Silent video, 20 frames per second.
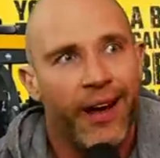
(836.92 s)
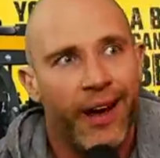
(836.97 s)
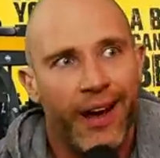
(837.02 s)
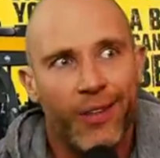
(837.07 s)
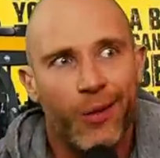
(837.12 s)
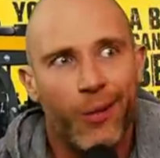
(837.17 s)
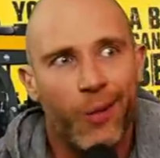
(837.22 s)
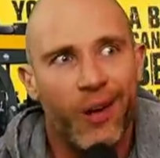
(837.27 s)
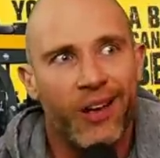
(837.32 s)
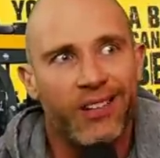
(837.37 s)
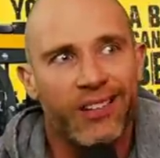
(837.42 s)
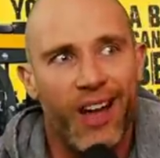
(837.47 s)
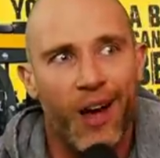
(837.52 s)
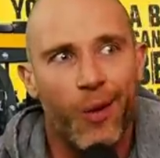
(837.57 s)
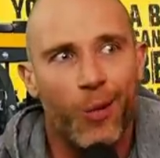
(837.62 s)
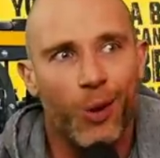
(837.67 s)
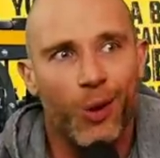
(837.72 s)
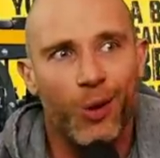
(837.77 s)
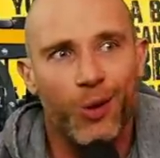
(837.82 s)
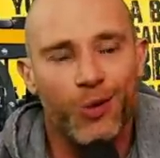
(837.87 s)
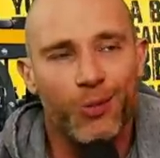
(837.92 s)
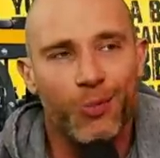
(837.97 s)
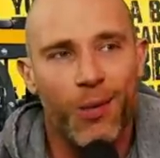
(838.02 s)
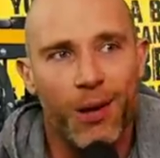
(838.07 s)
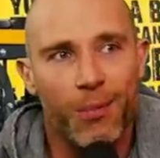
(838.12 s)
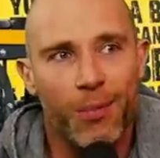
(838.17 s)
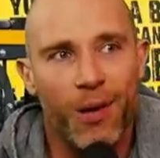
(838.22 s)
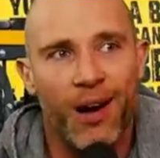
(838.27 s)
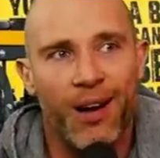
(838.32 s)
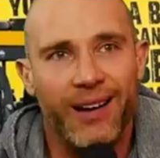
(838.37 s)
Otherwise, I will lose my
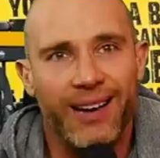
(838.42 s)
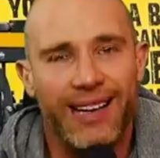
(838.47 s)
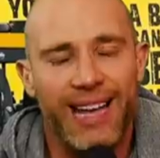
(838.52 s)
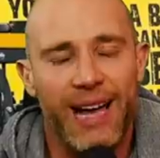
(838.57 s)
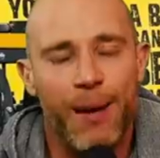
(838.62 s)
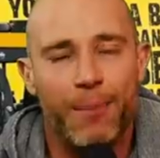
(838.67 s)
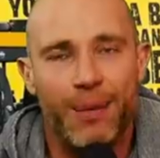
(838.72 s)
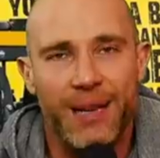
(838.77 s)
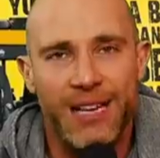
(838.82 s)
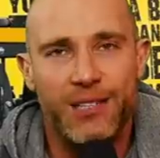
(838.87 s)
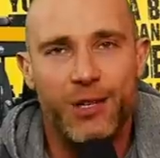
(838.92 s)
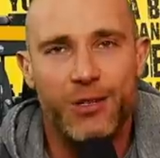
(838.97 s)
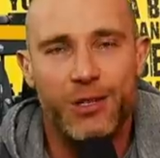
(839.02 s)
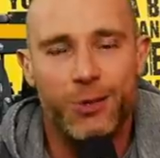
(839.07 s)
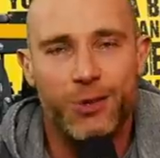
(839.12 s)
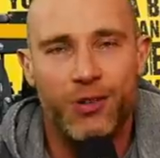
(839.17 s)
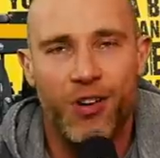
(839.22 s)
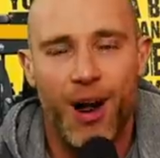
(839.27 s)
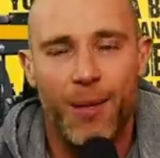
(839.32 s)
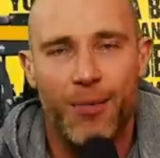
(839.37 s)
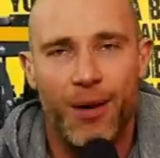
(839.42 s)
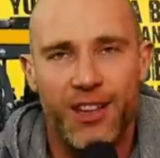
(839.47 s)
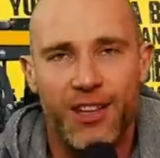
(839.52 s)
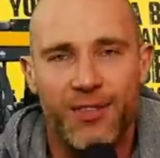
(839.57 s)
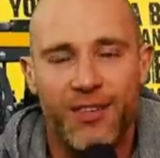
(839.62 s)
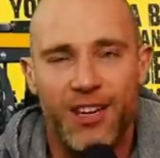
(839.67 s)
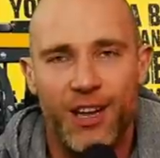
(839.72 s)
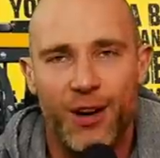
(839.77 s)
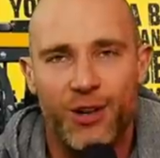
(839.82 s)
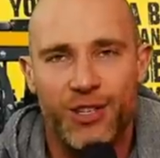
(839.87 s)
mind. Again, please do subscribe, like the
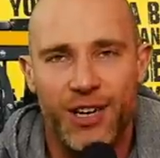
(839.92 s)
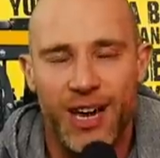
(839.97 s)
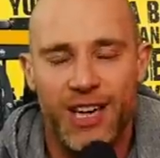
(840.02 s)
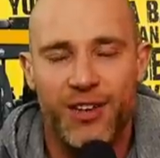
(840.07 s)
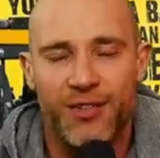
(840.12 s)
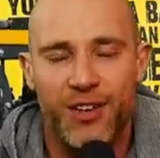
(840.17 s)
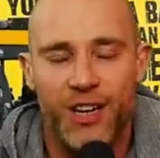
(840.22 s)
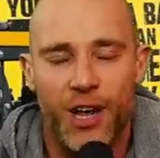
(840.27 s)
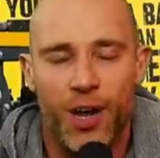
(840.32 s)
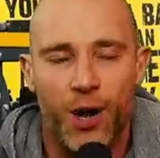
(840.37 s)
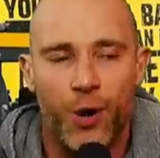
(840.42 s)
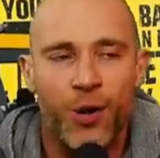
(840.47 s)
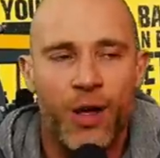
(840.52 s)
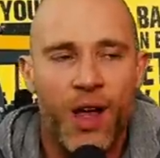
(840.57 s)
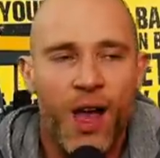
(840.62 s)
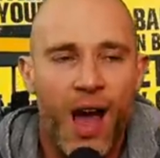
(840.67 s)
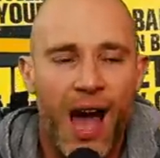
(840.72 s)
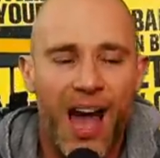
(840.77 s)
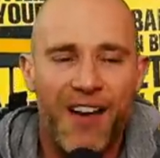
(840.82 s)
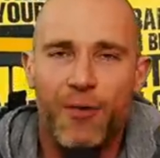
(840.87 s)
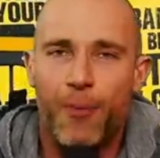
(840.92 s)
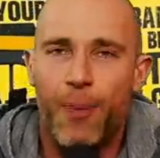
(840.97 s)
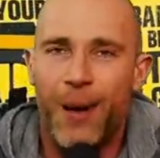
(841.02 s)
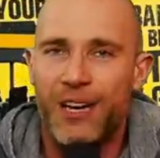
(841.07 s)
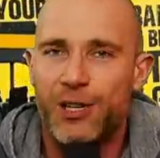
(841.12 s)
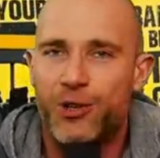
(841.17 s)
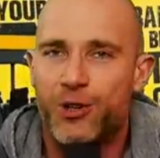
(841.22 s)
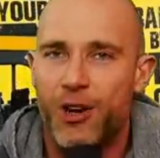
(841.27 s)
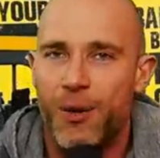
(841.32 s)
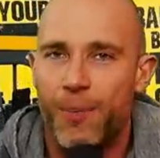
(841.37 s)
video, share the video. I have a
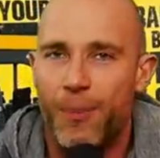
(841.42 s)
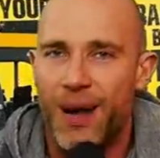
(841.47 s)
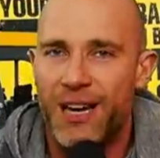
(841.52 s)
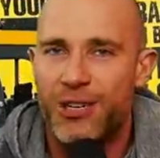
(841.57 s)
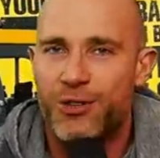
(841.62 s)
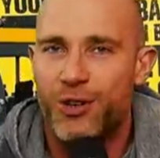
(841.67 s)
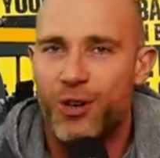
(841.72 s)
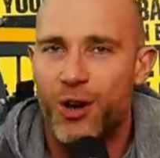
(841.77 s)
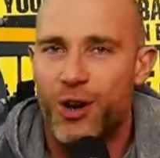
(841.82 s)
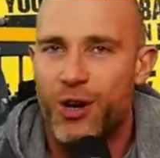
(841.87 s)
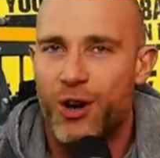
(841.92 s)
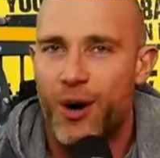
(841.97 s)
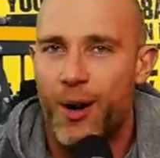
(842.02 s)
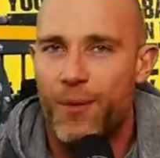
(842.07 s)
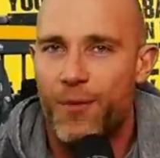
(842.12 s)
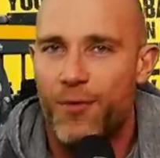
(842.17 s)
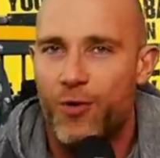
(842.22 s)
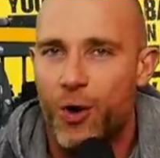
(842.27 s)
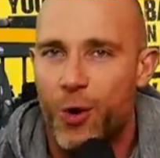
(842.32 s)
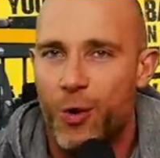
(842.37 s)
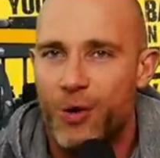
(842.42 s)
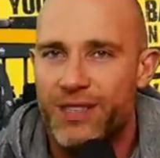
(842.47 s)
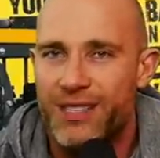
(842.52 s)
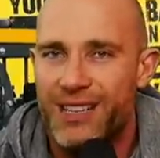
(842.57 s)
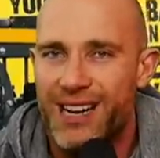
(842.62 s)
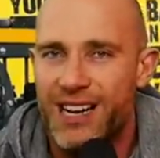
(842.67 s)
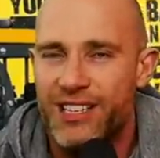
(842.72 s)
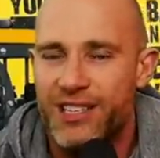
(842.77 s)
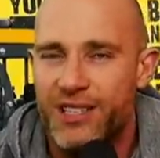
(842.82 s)
Patreon, patreon.com forward slash